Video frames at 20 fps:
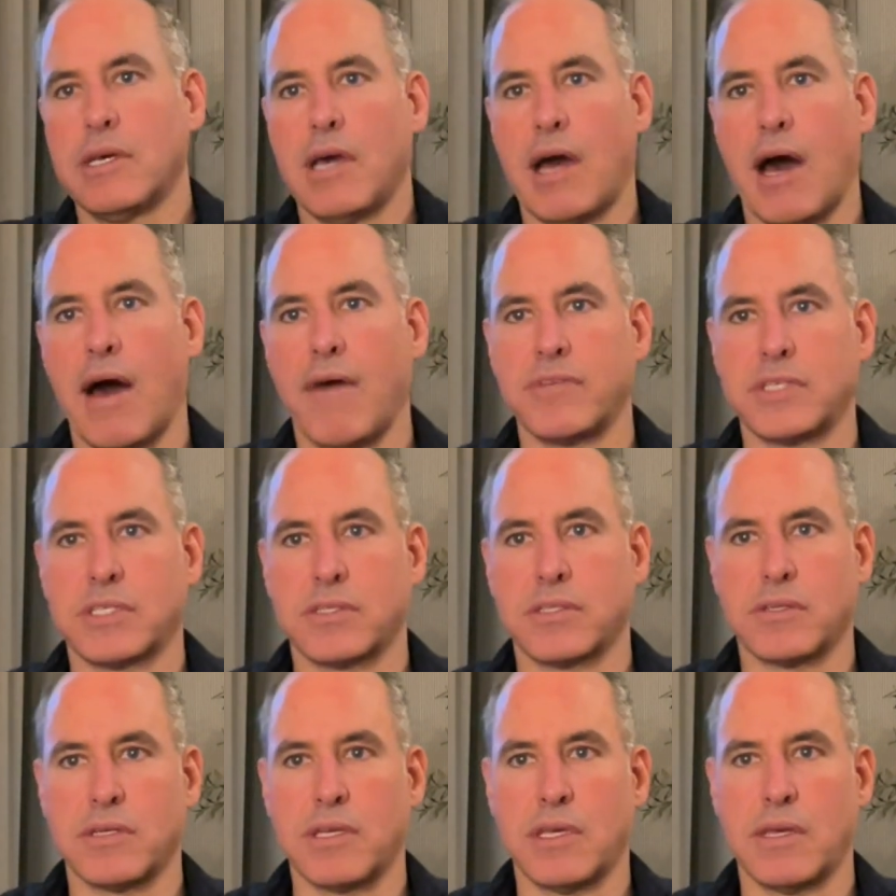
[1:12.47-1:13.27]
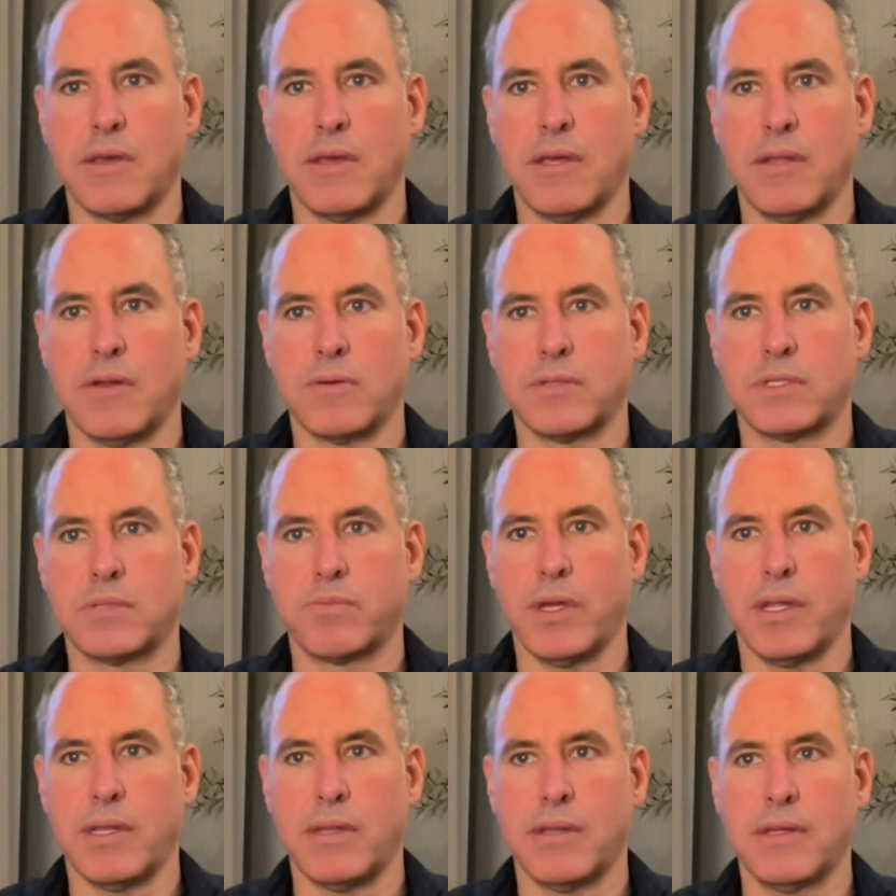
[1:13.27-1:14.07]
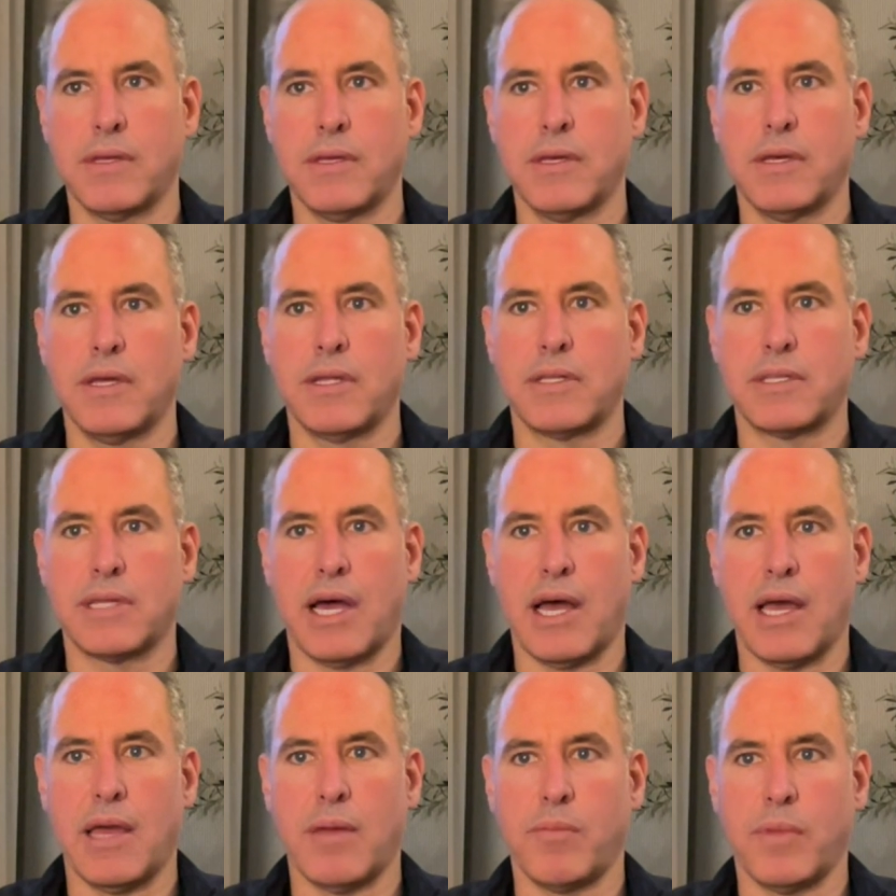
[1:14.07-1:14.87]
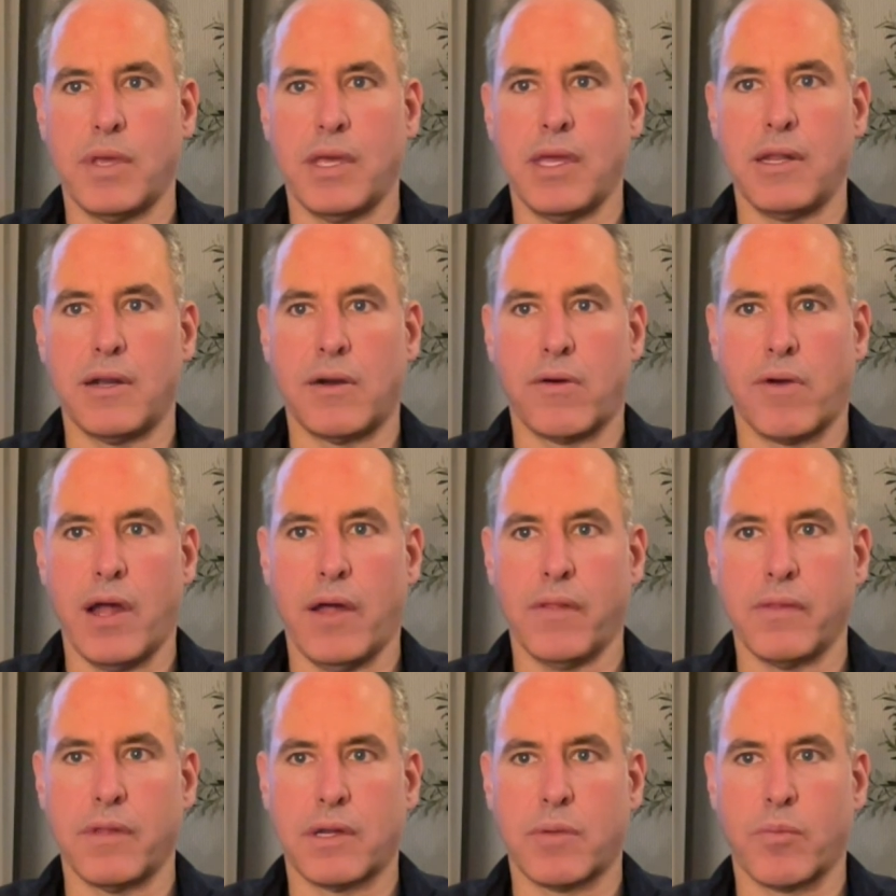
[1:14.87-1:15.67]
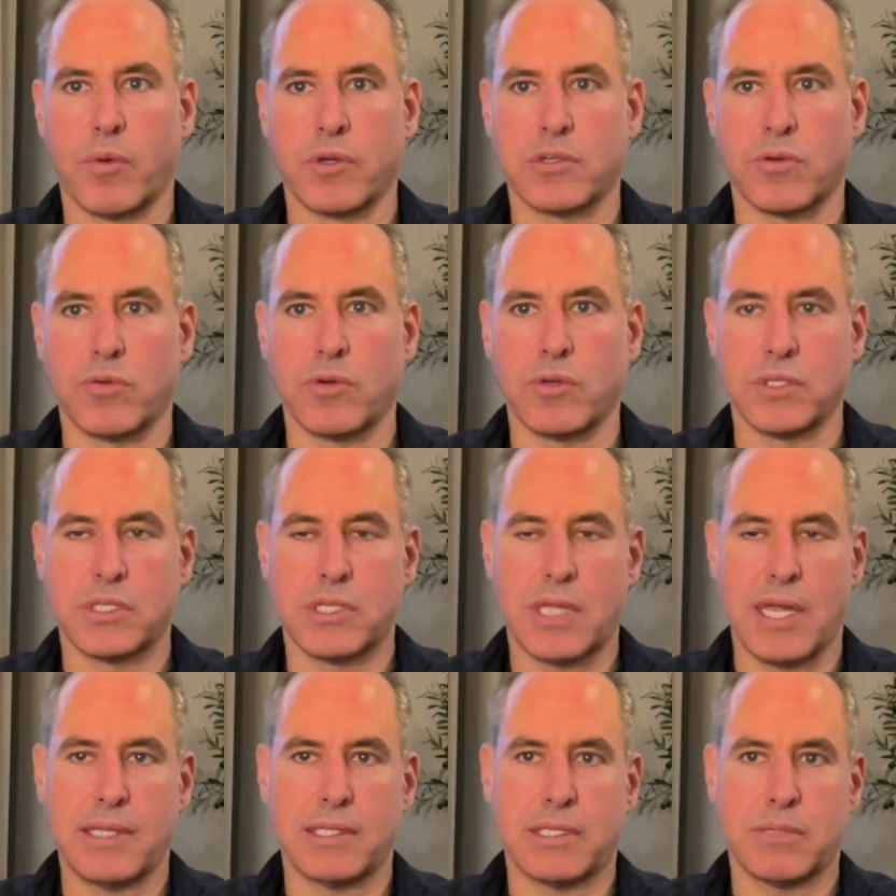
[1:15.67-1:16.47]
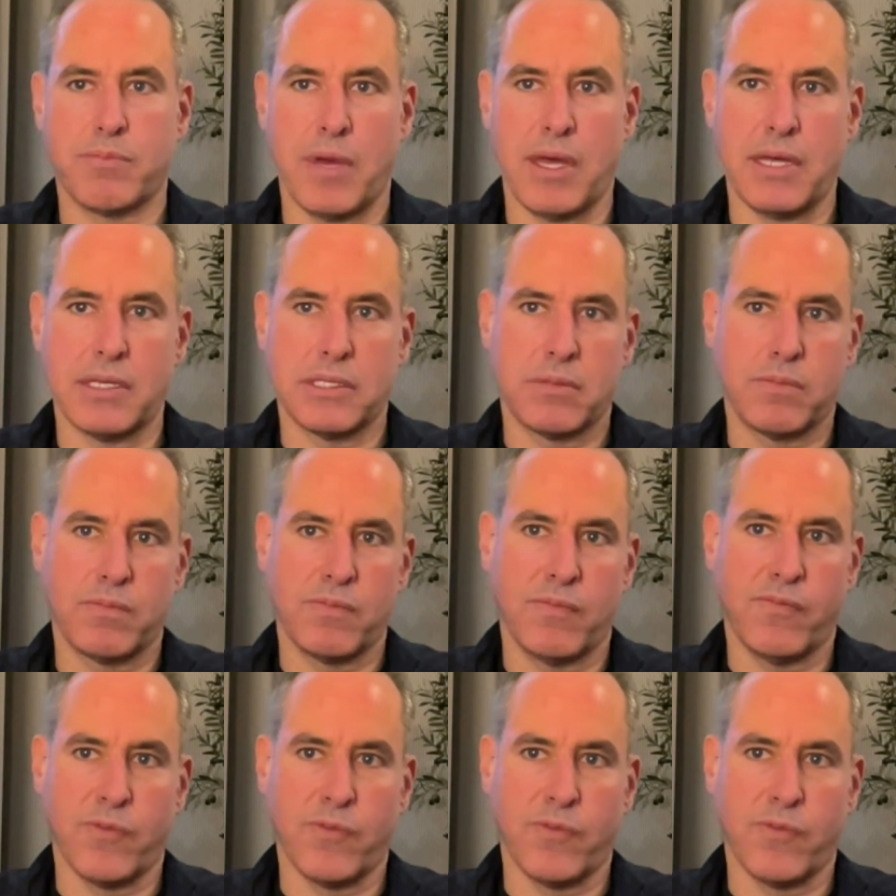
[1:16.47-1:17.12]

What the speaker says: obviously, spent time in and around the commercial real estate space,